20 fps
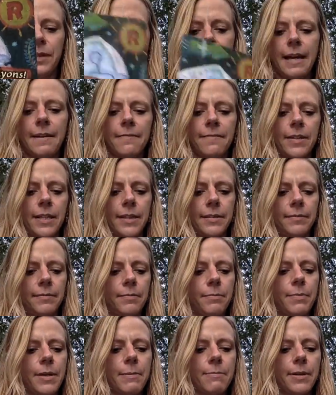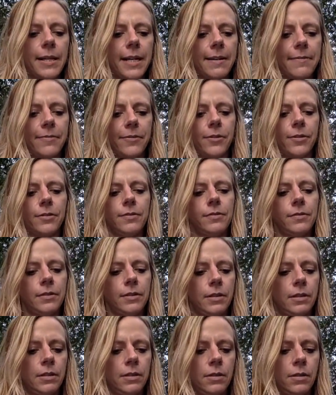Have fun. Be playful.
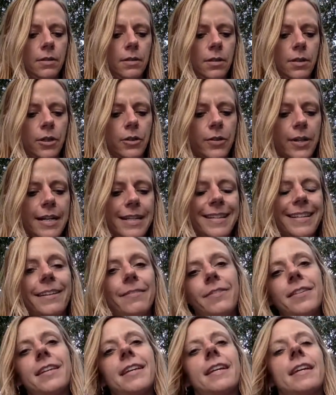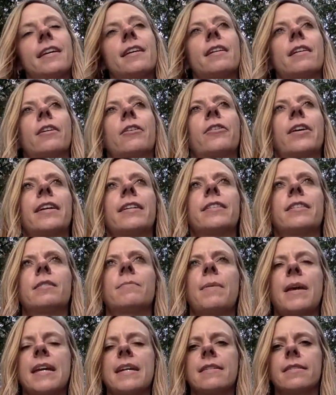Creativity creates
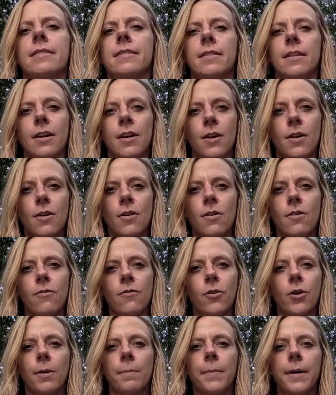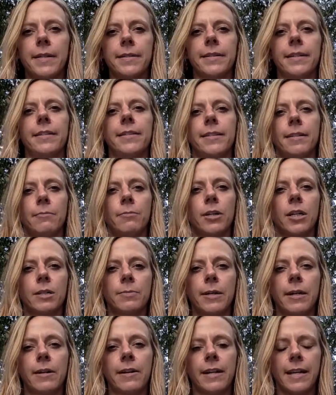space for abundance and
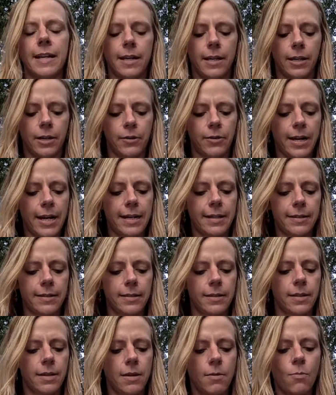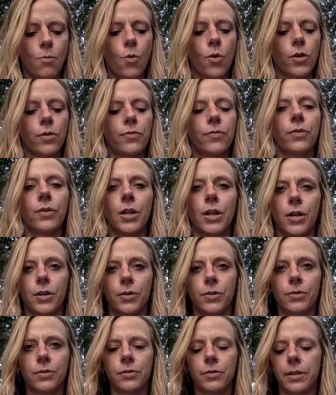prosperity. It creates more
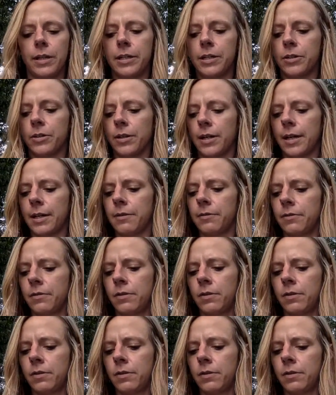flow in your life.